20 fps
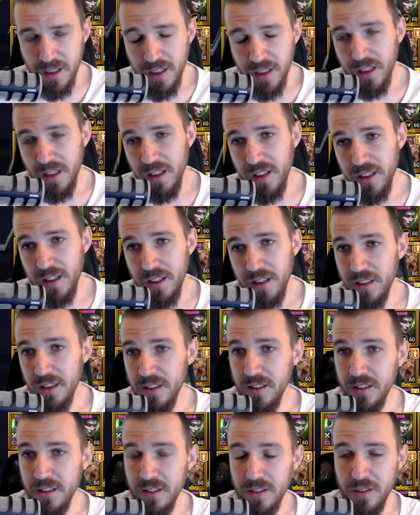
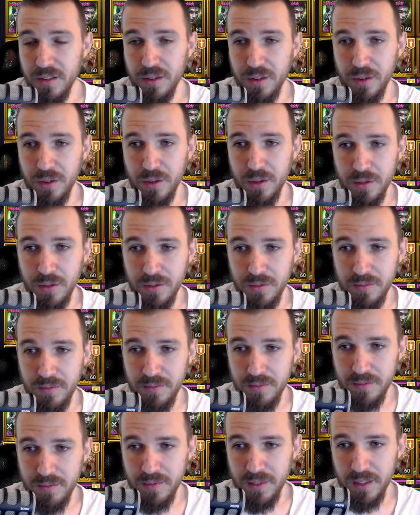and
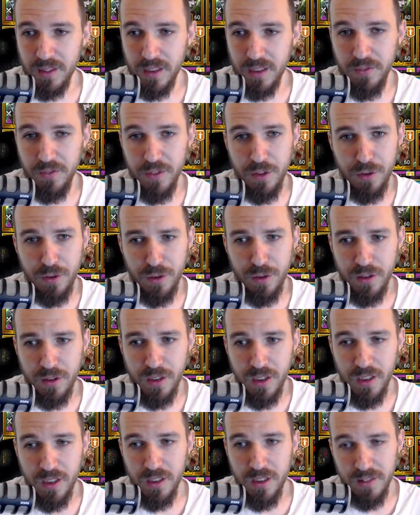give your
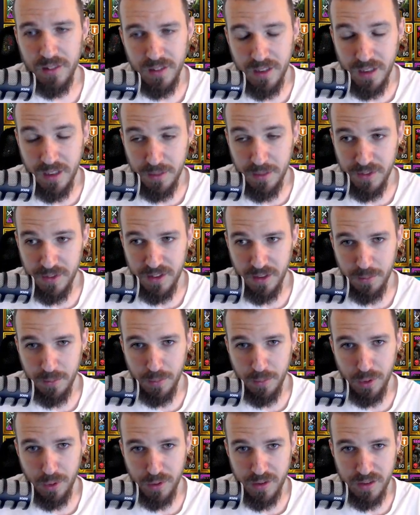team some
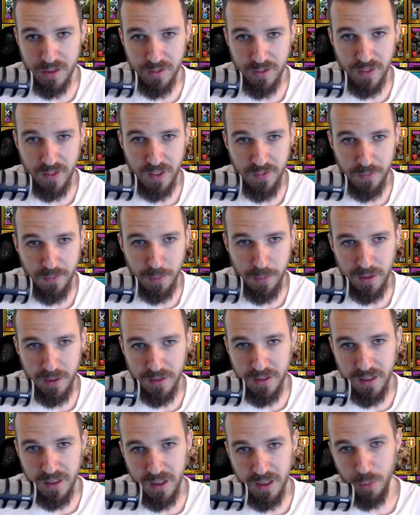more
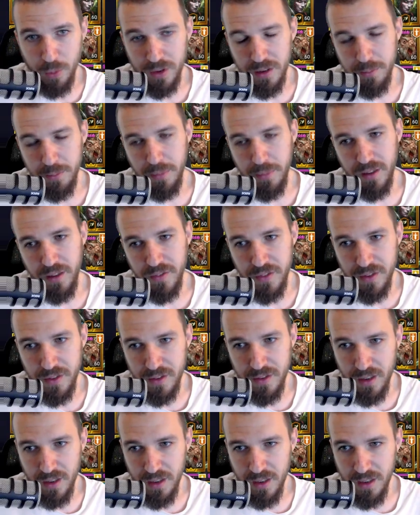survivability with the buffs
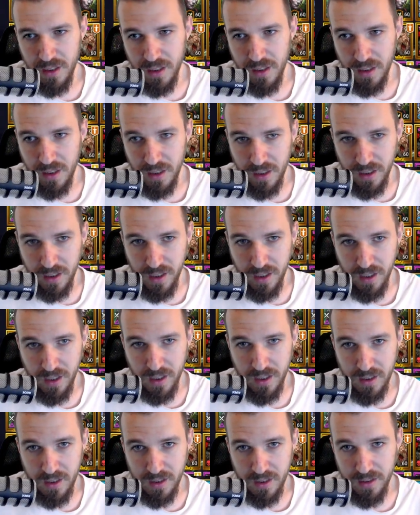
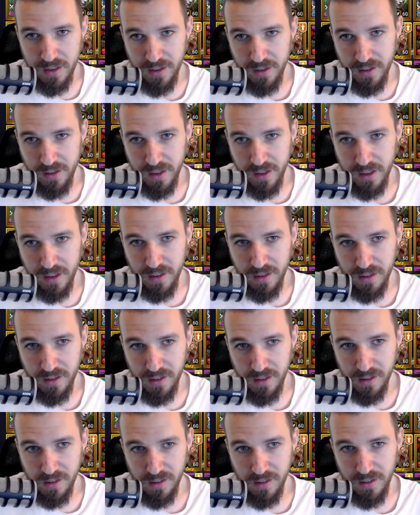and
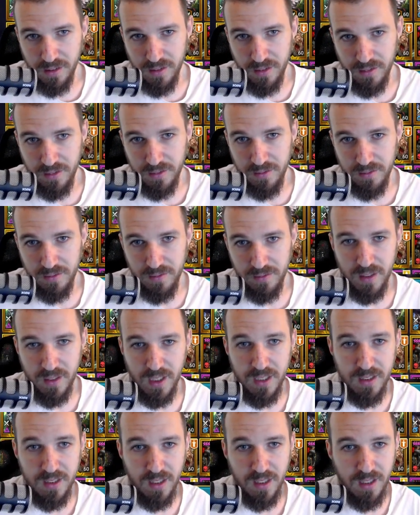the
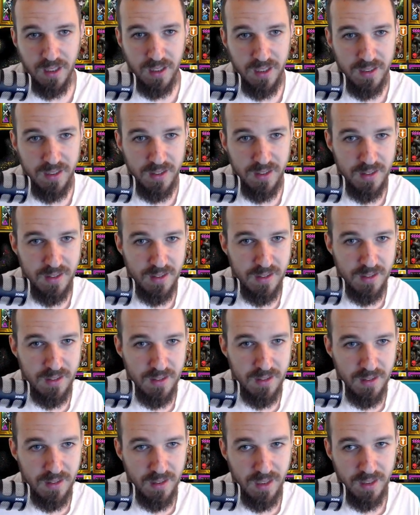cleanse
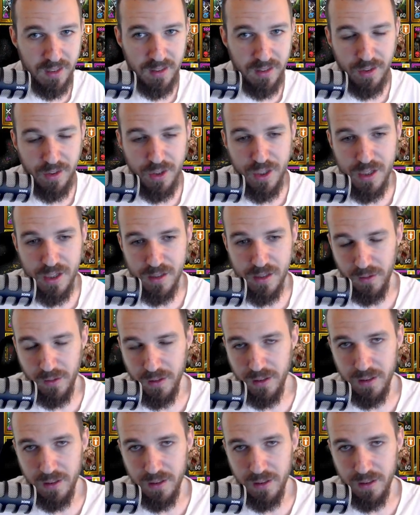and the shield.